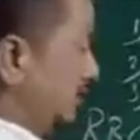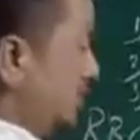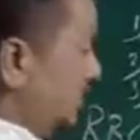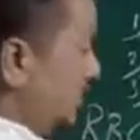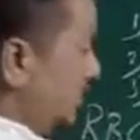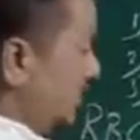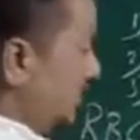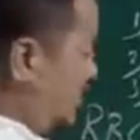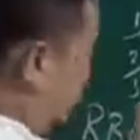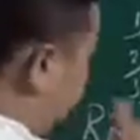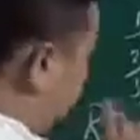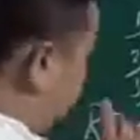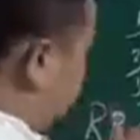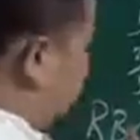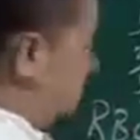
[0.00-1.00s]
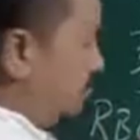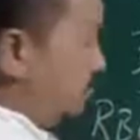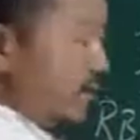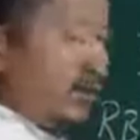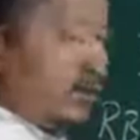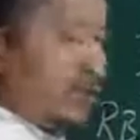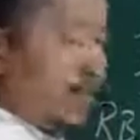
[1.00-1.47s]
the
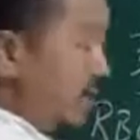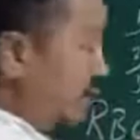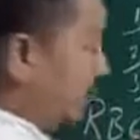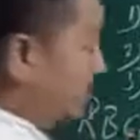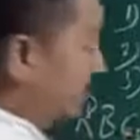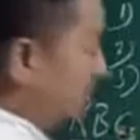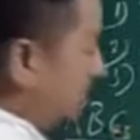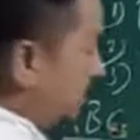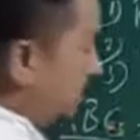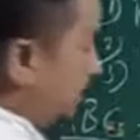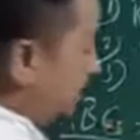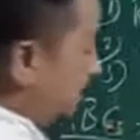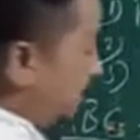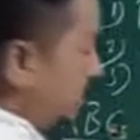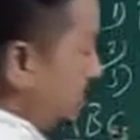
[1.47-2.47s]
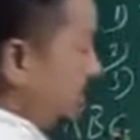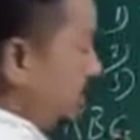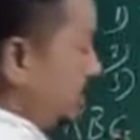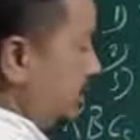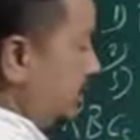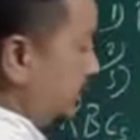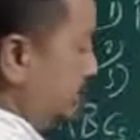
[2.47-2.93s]
number of RBC
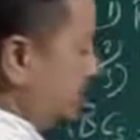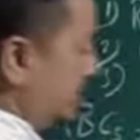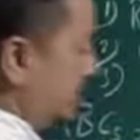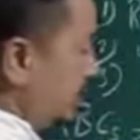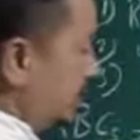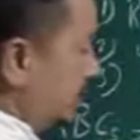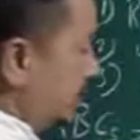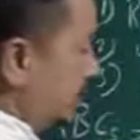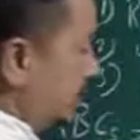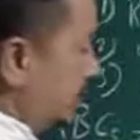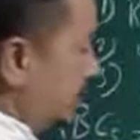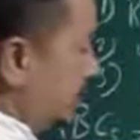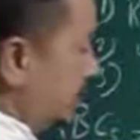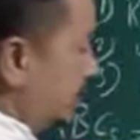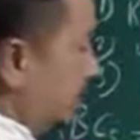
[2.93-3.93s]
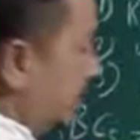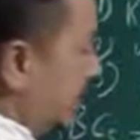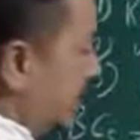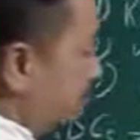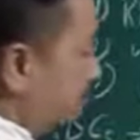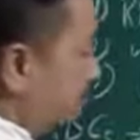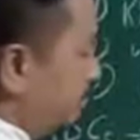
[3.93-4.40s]
is
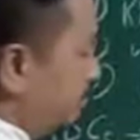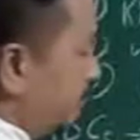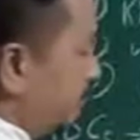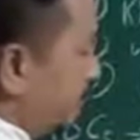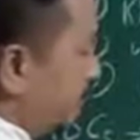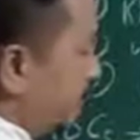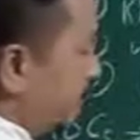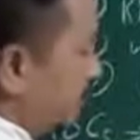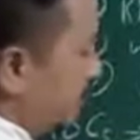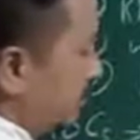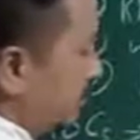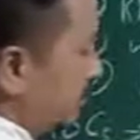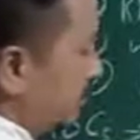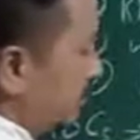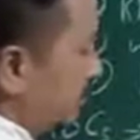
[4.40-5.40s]
5 million.